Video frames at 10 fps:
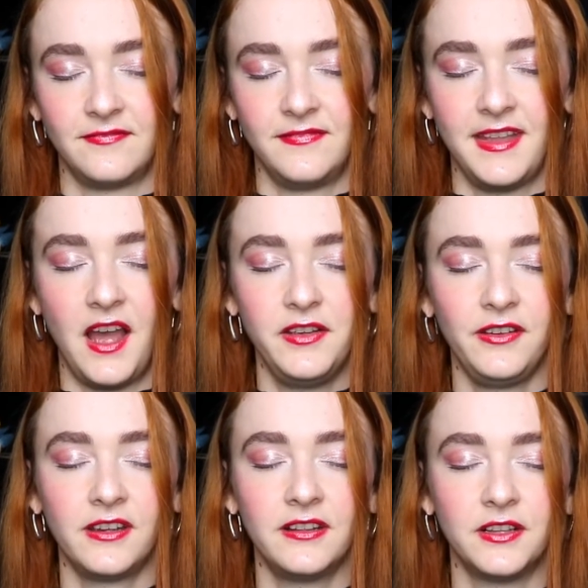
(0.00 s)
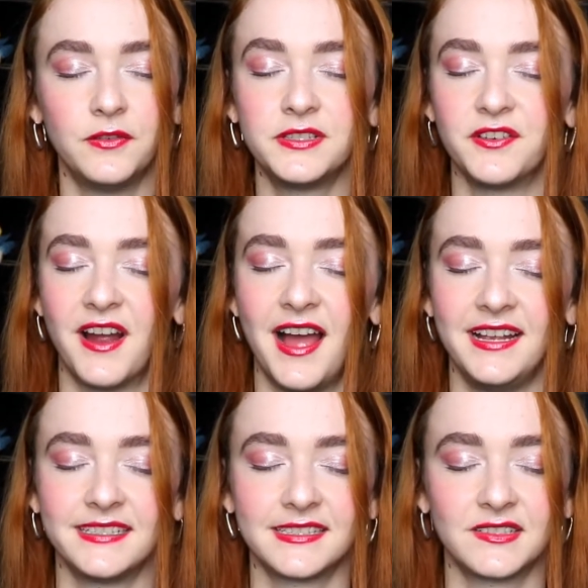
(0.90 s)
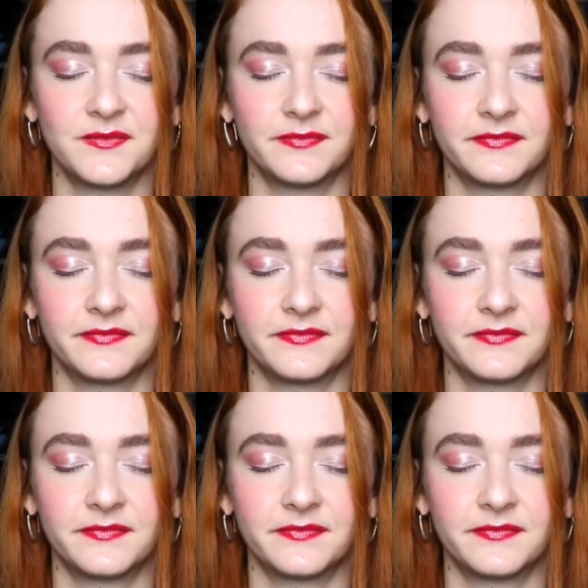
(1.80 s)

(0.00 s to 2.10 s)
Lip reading: Now you can close your eyes.